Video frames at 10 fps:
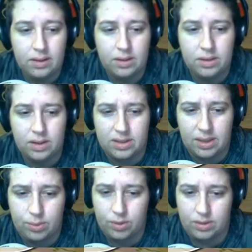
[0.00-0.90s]
He took a
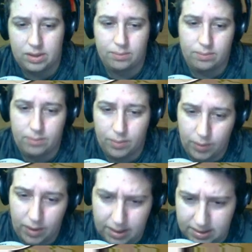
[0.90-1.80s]
step towards it,
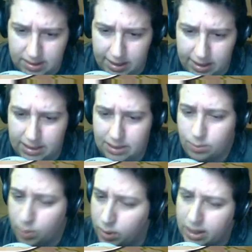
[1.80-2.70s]
before hesitating
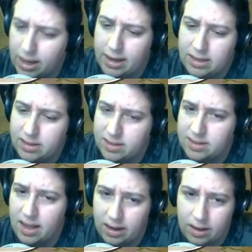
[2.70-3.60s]
and pointing at it
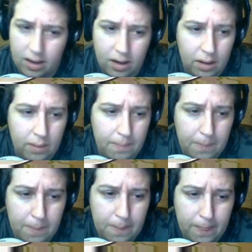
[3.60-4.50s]
instead.
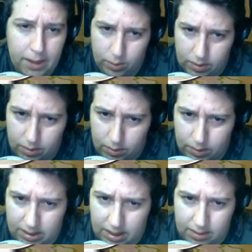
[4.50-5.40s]

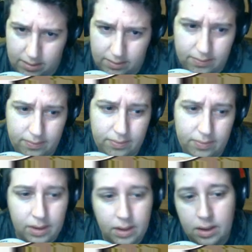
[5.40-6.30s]
What's that?
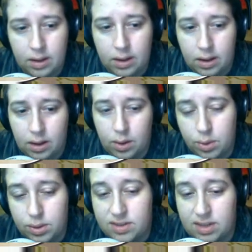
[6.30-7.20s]
A
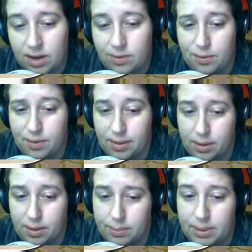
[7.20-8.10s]
hoard of stuff I found
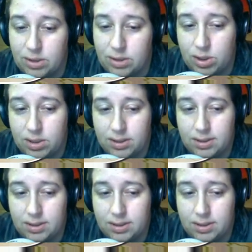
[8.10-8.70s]
on the beach.